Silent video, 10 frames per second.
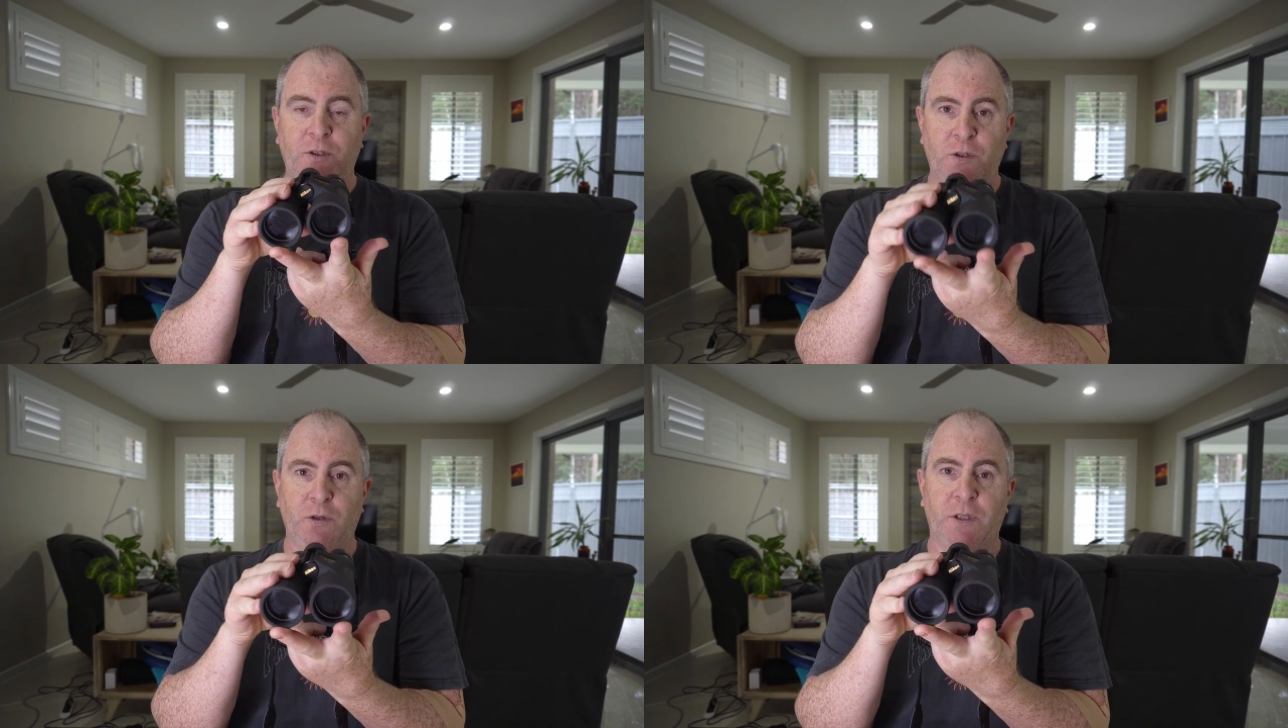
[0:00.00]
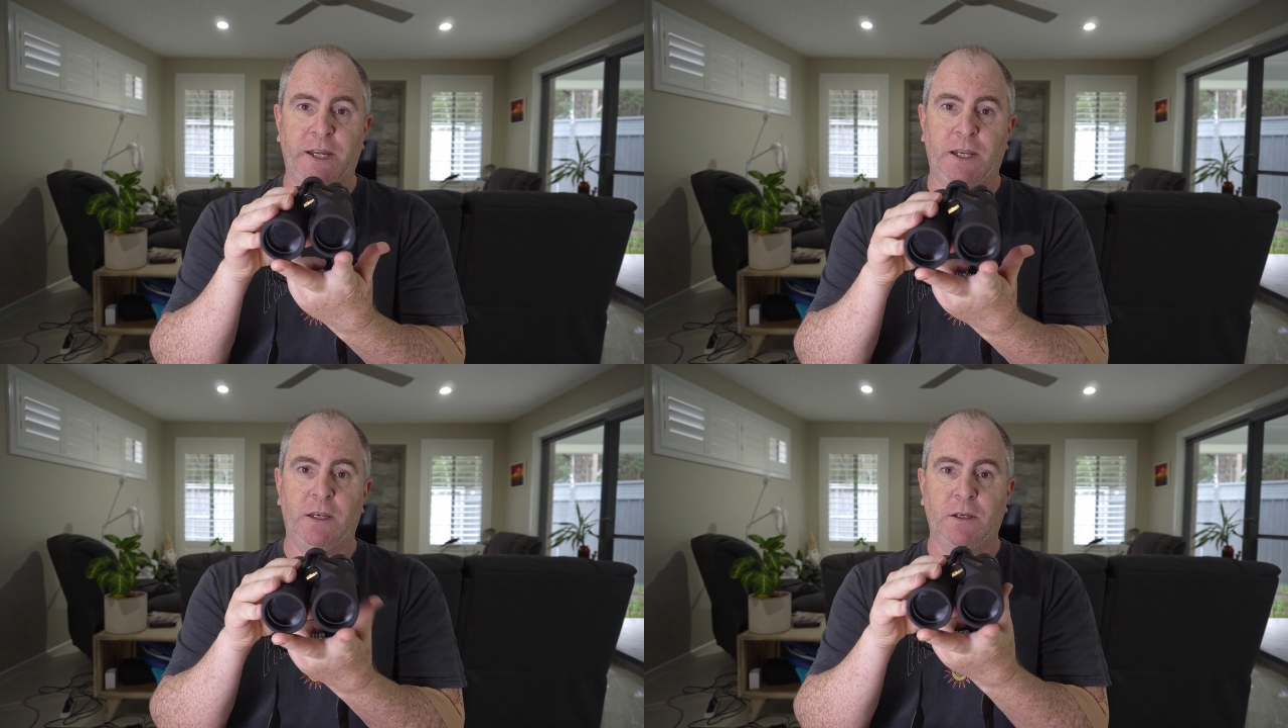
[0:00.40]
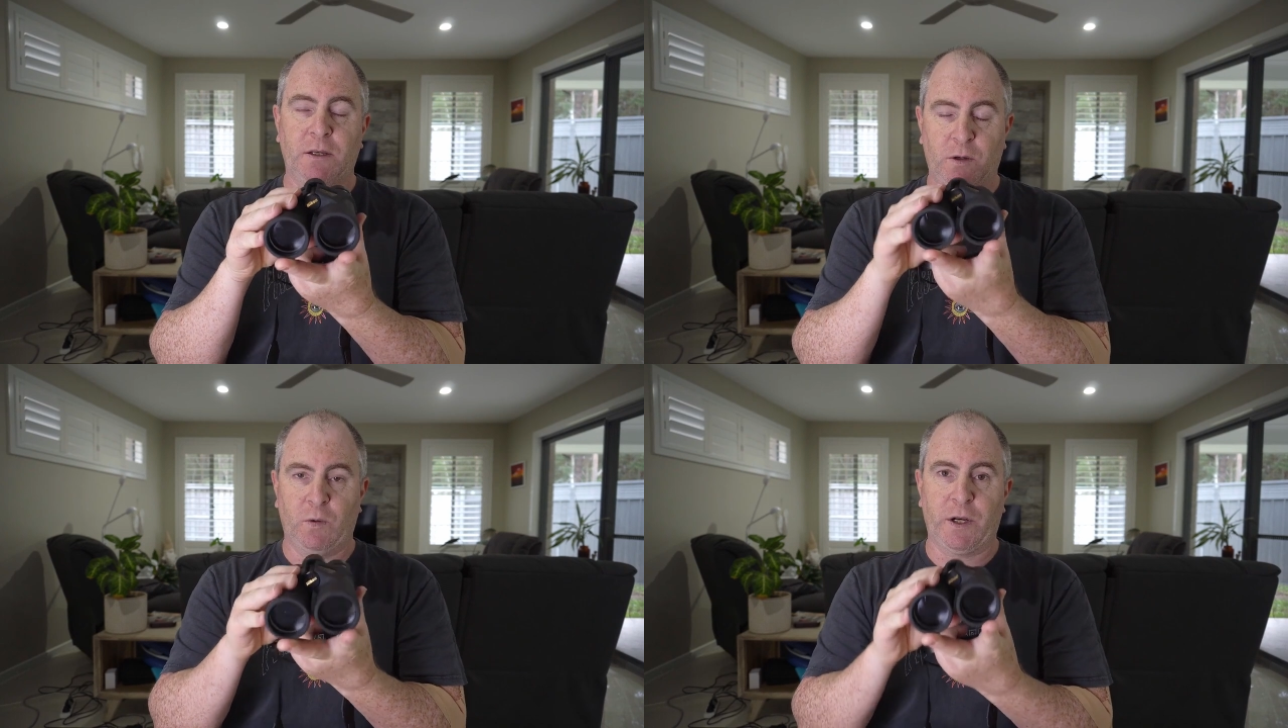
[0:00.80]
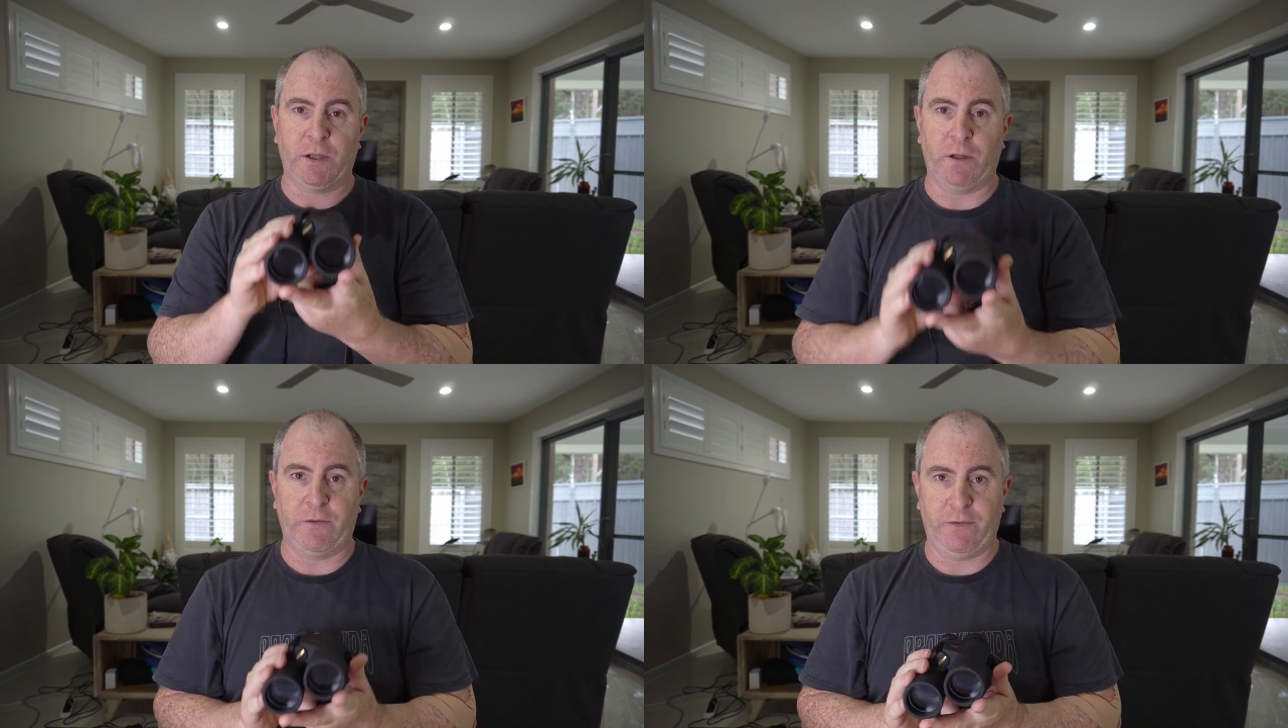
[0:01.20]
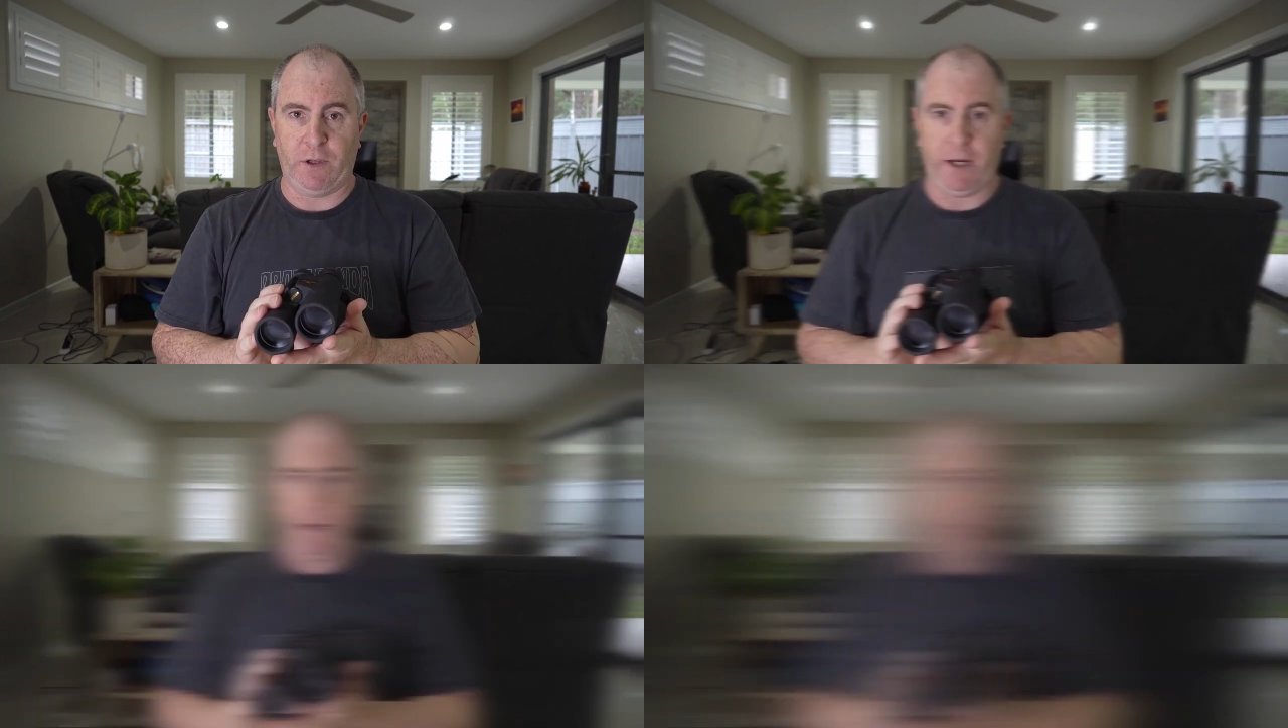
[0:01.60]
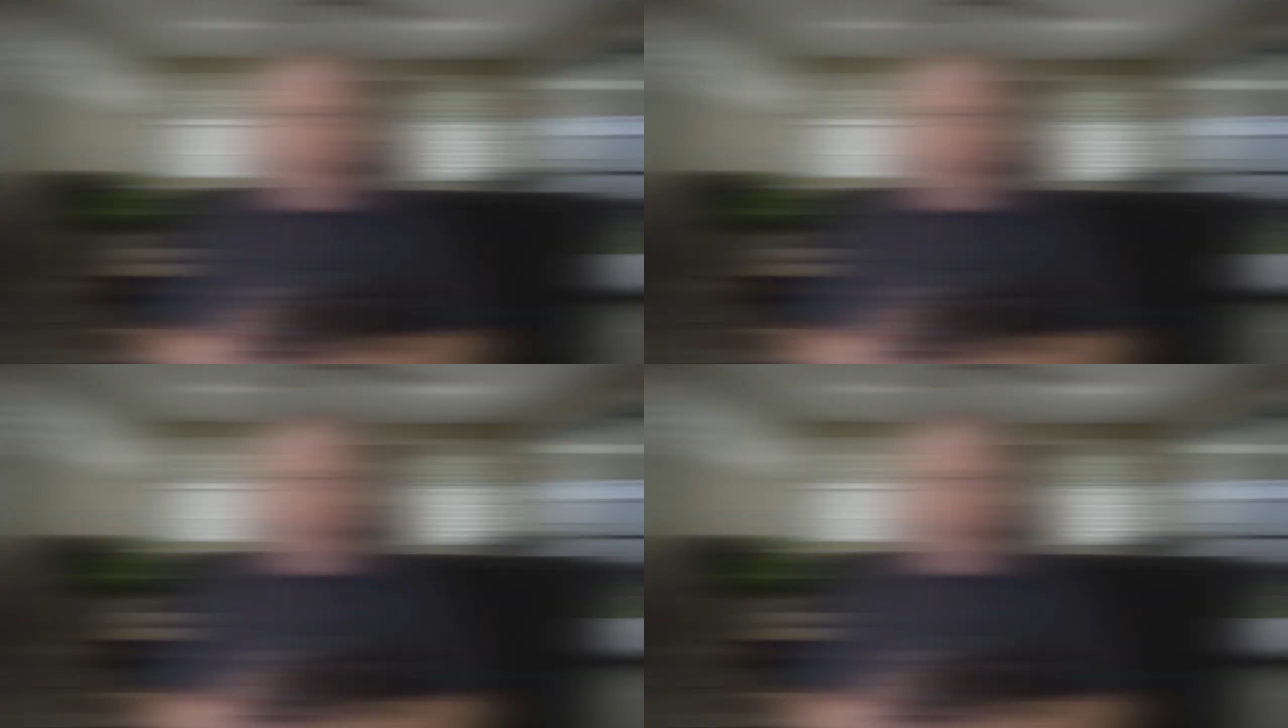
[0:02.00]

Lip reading: do let in quite a lot of light.